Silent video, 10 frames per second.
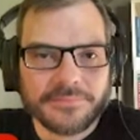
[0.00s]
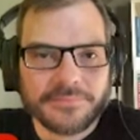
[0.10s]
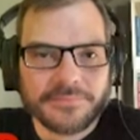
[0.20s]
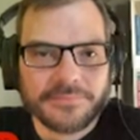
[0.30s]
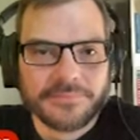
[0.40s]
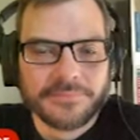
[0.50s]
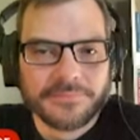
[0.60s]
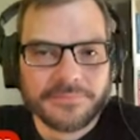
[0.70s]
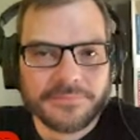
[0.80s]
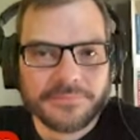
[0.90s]

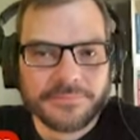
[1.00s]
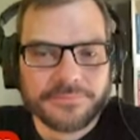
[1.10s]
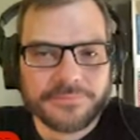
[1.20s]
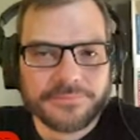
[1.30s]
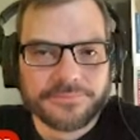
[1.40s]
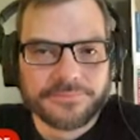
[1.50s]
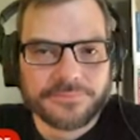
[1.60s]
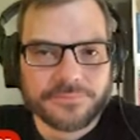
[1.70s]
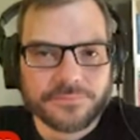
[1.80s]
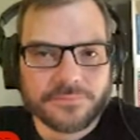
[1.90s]

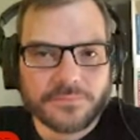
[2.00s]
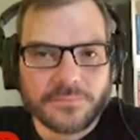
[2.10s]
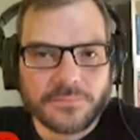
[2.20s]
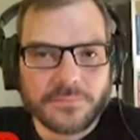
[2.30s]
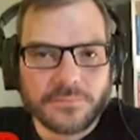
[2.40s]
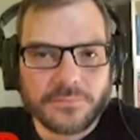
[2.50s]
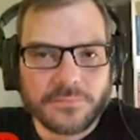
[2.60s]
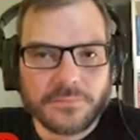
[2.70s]
The person shown says nothing.